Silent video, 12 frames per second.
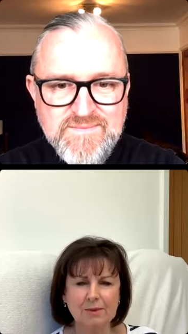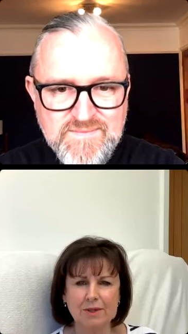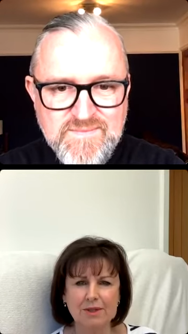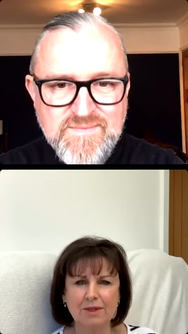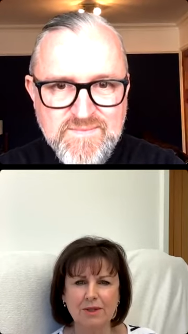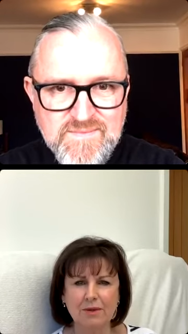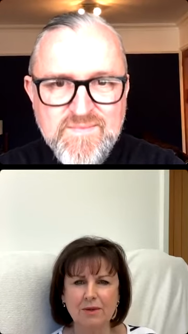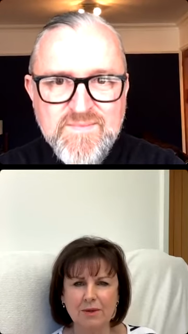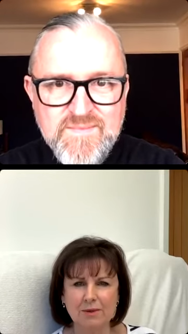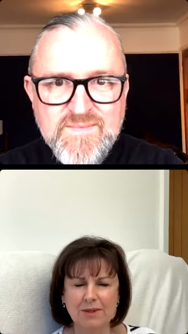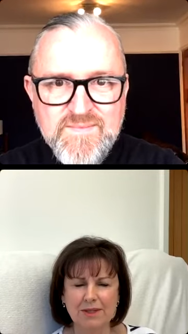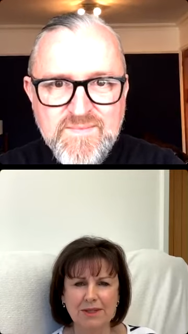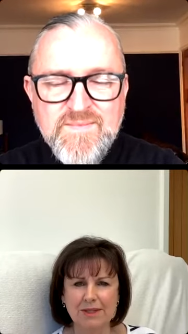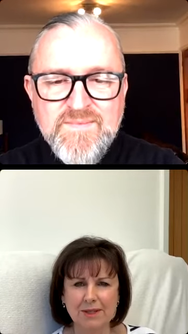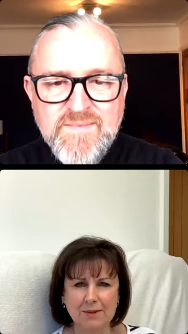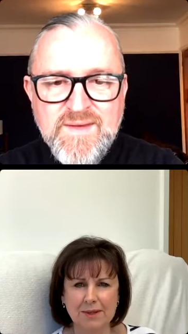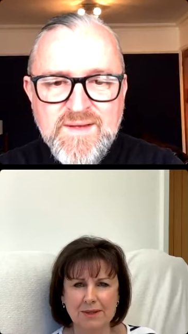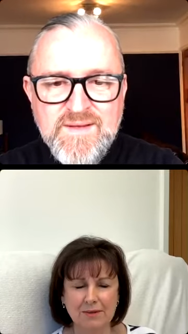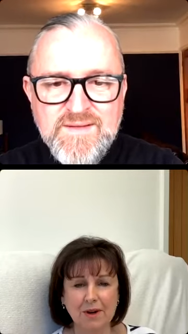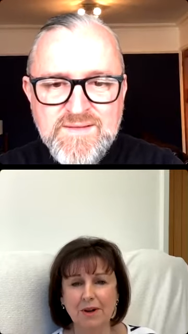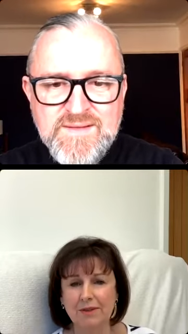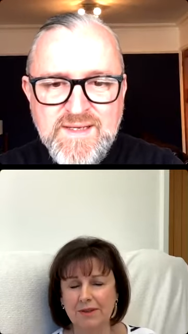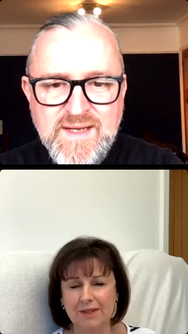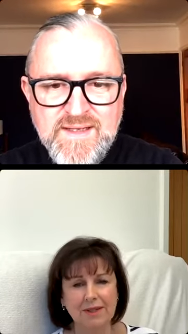Speaker 1: much thought put into it
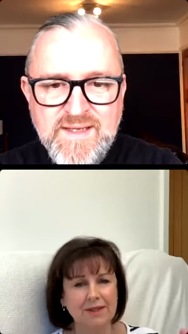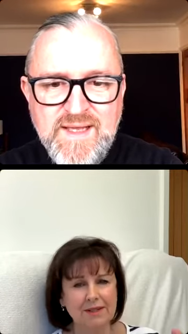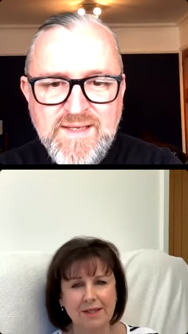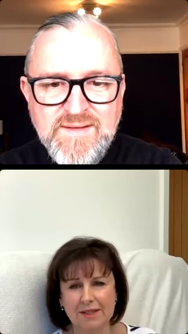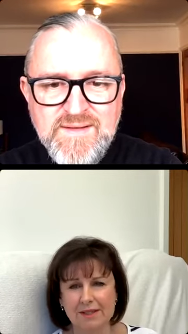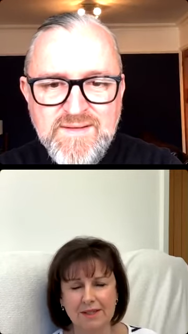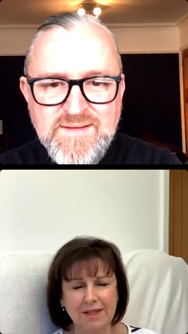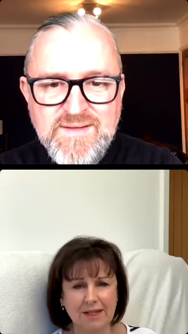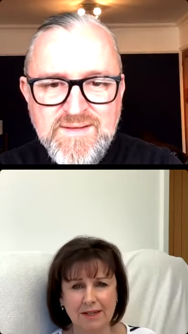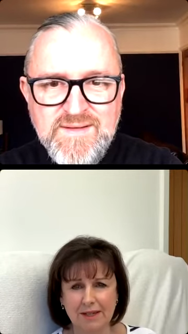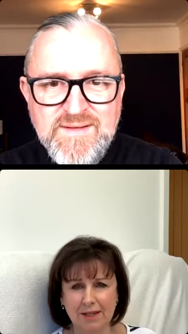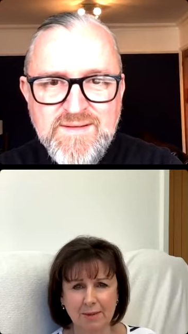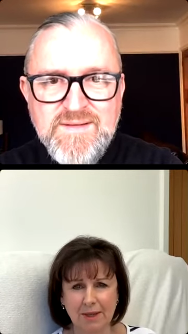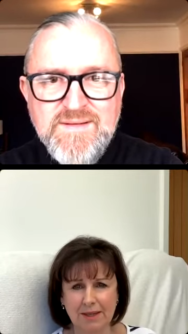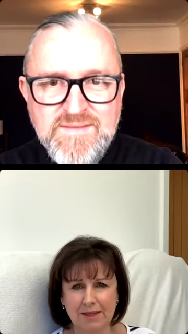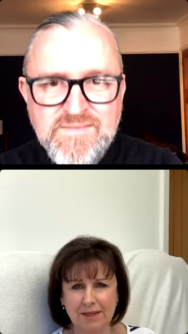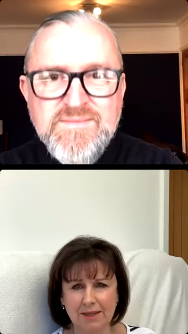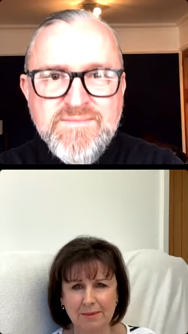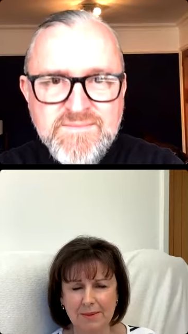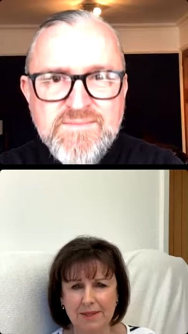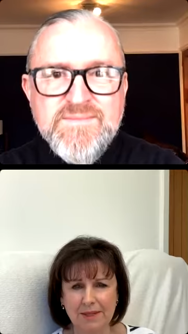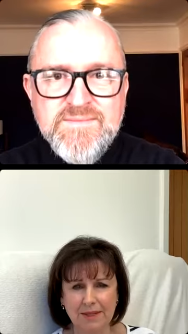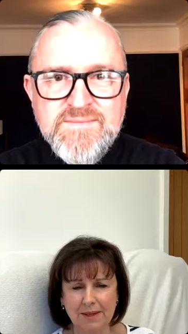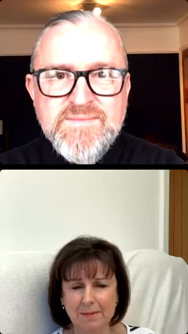rather than, like you say, just sending an email to
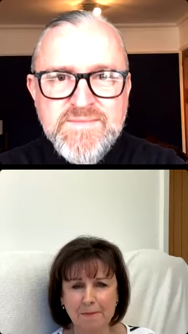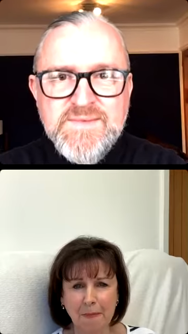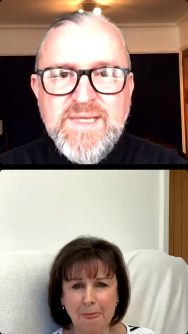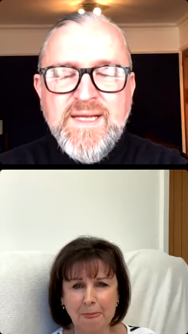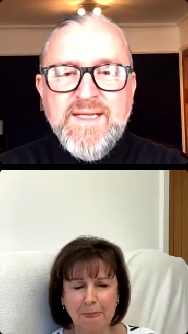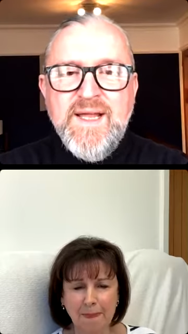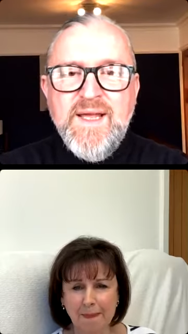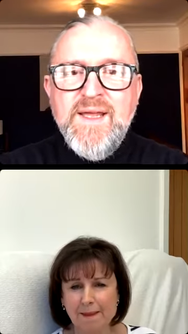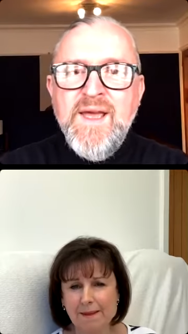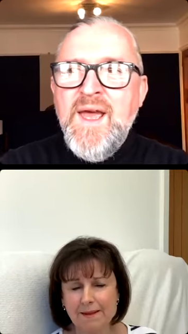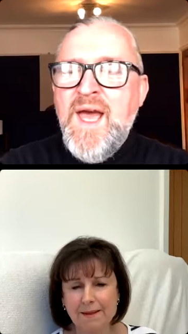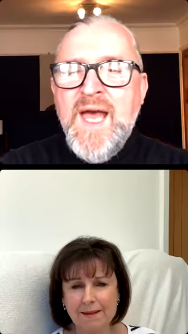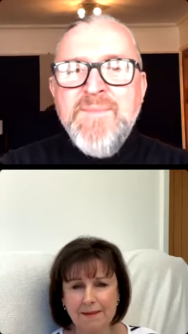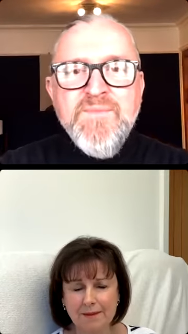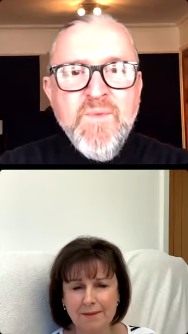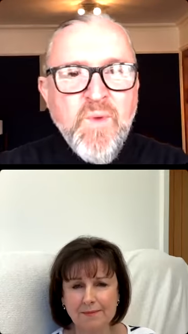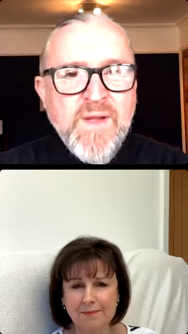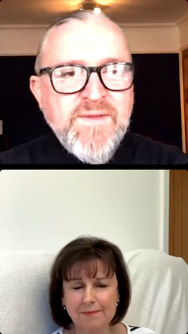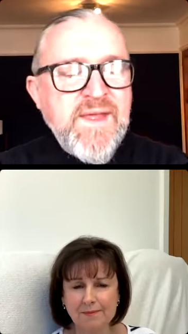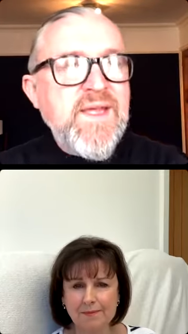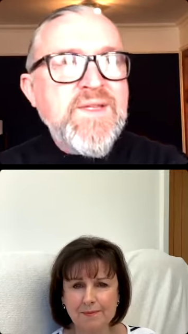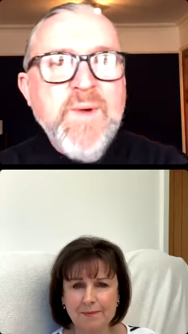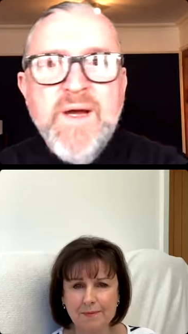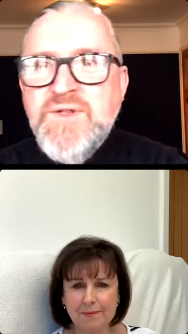somebody. Exactly. And Um,
Speaker 2: one
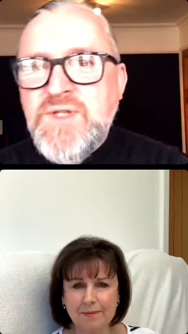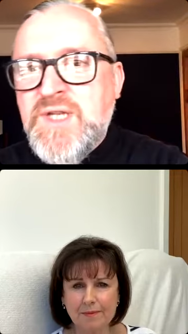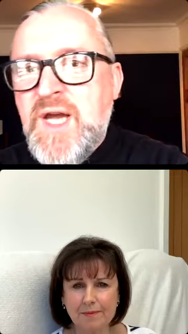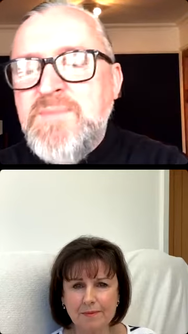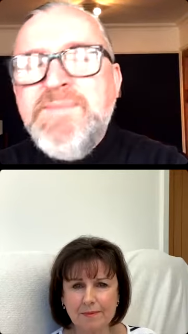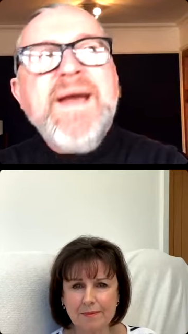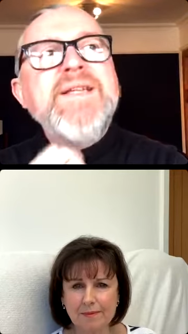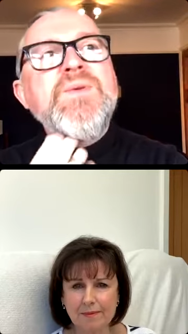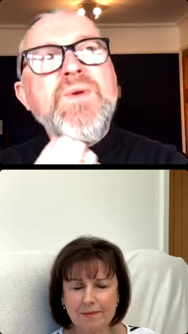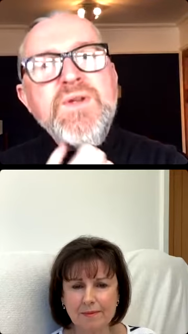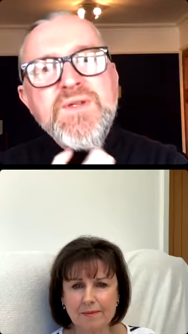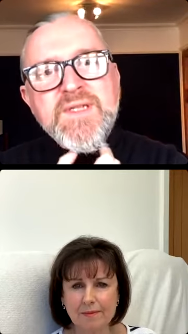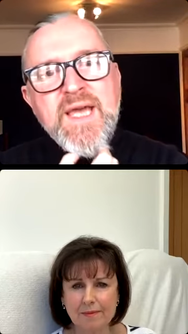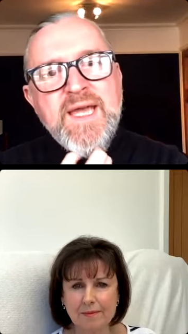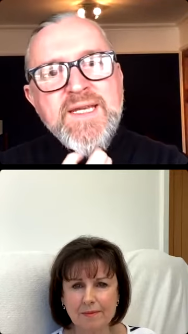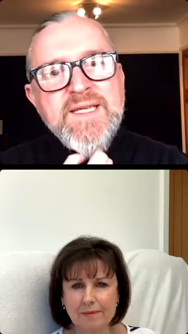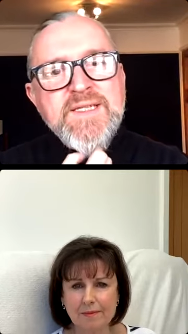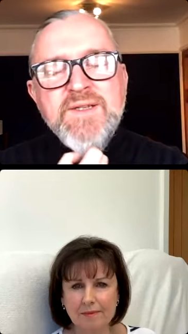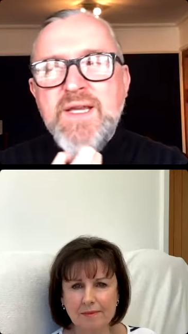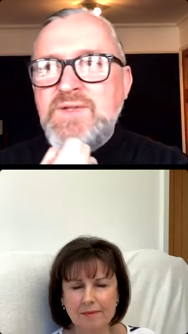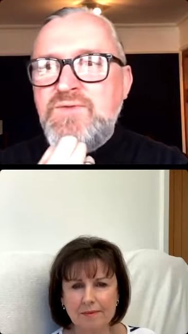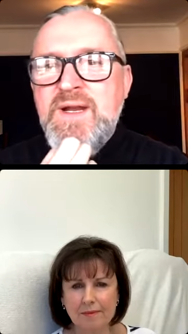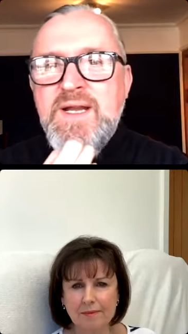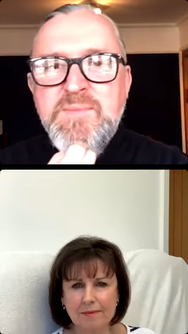thing as well, just going back to what you said, is
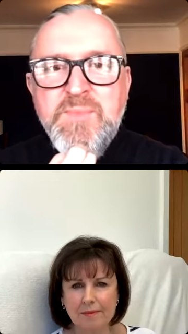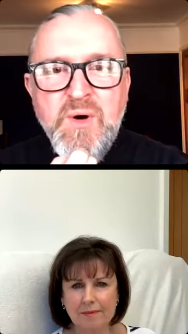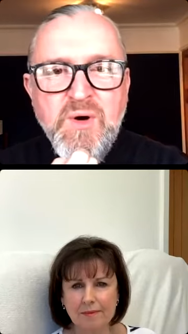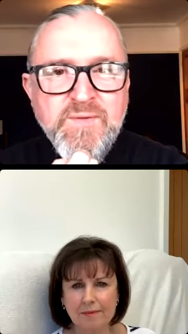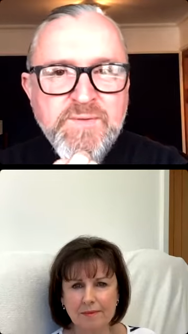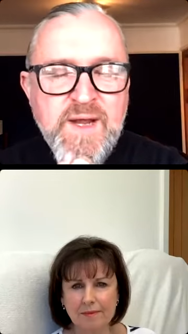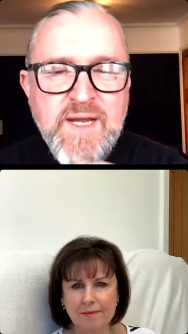is really important for